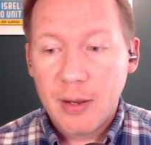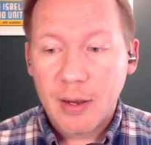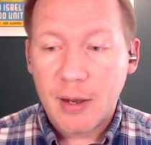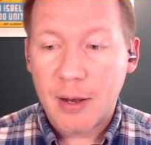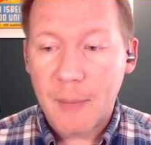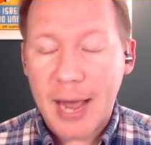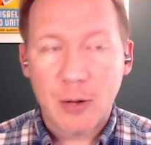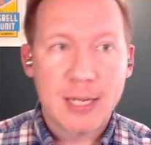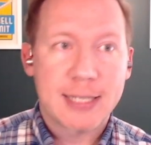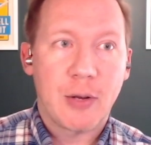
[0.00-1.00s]
I
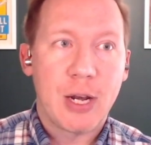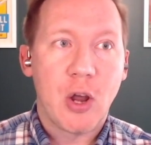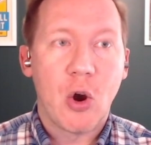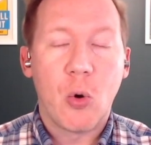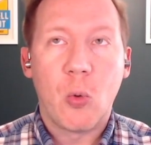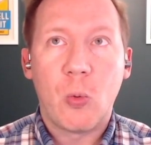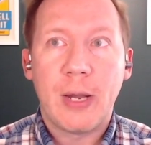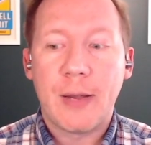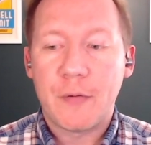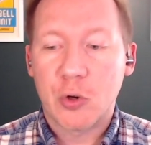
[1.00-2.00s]
don't necessarily know
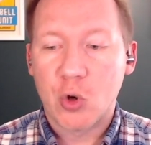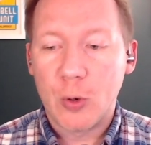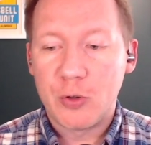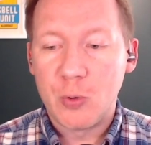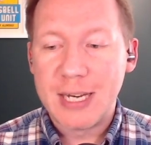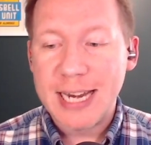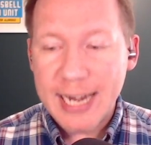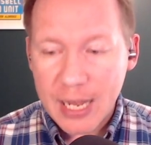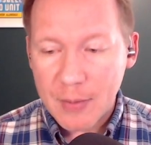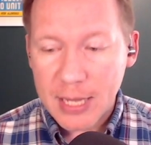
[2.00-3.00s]
if you're going to
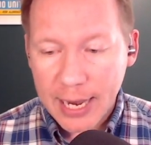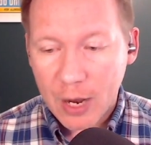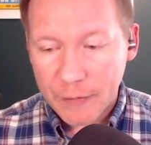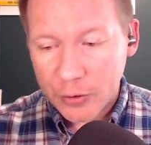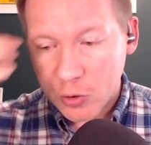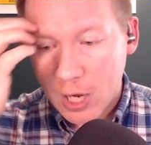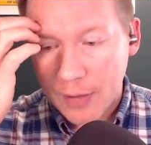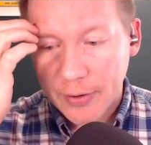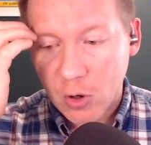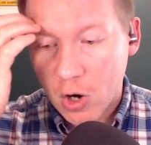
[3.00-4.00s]
need him in the outfield or
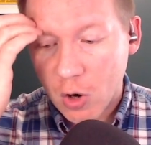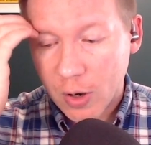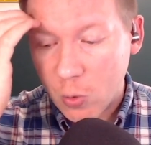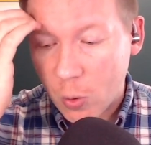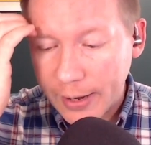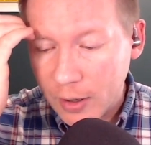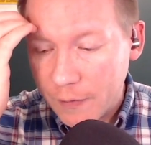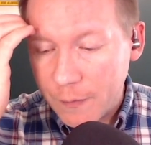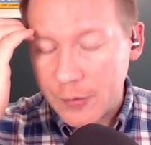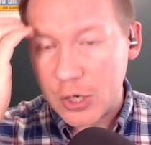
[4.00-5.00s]
not. There are quite a
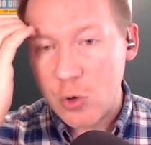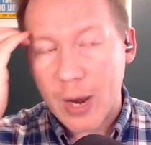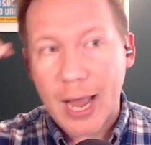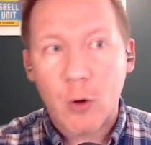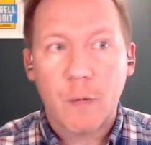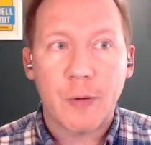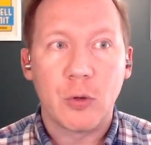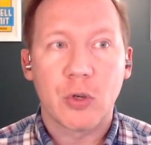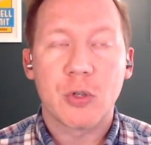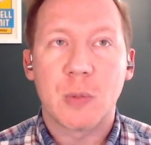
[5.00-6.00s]
few
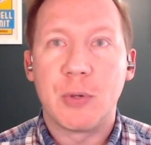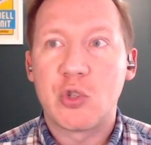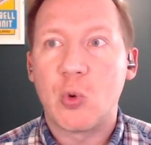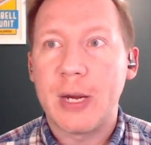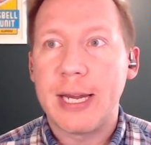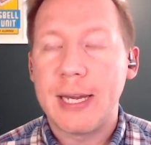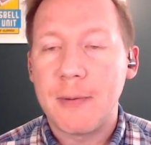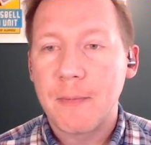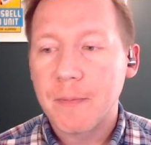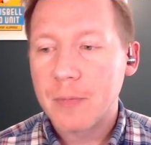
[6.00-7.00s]
outfielders
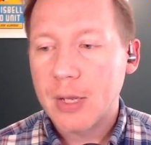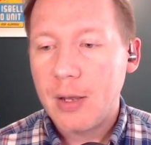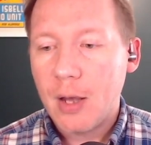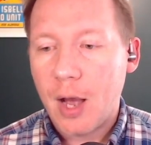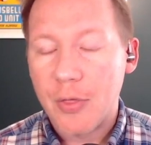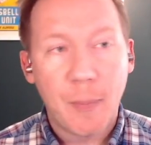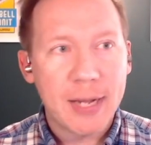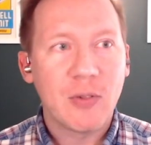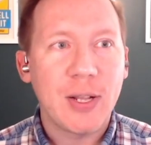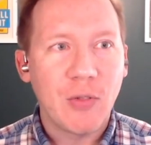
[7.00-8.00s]
between the
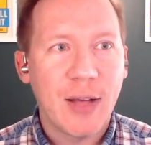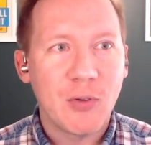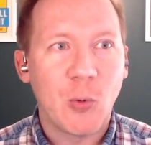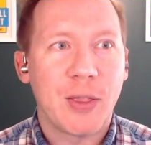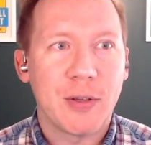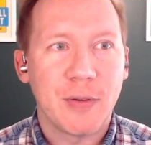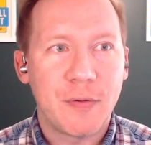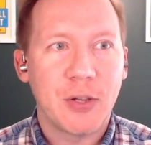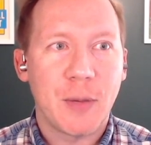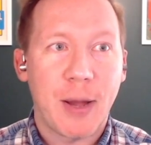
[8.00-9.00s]
big league level with a
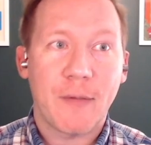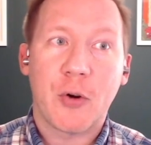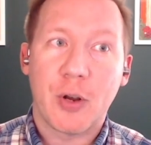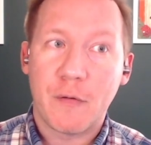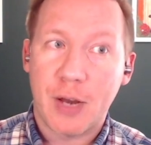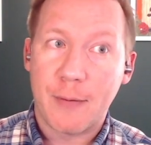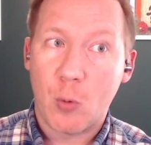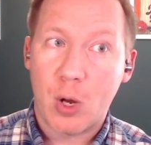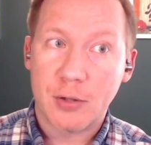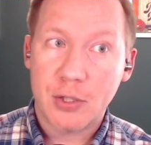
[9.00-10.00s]
fellow you may have heard of named
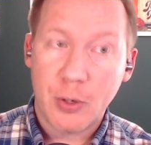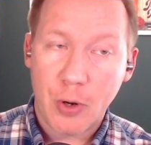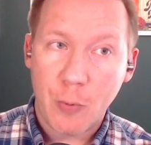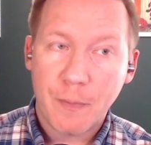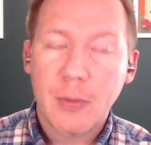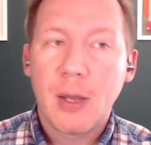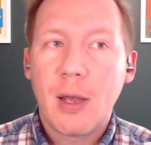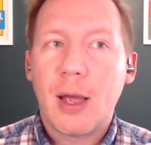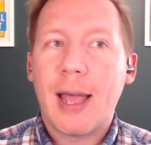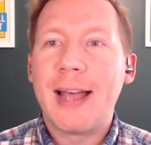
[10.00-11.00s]
Juan Soto,
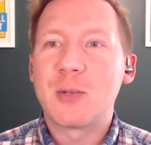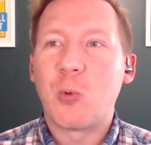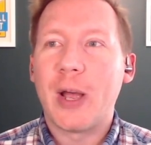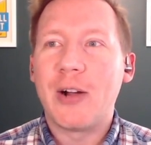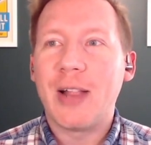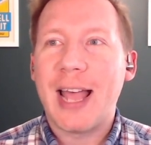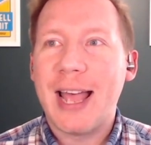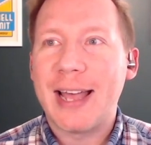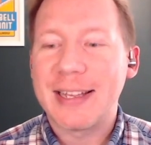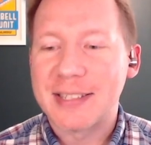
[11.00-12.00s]
as well
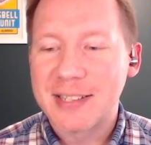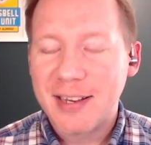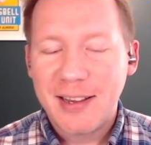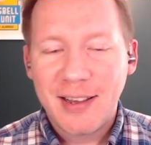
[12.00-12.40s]
as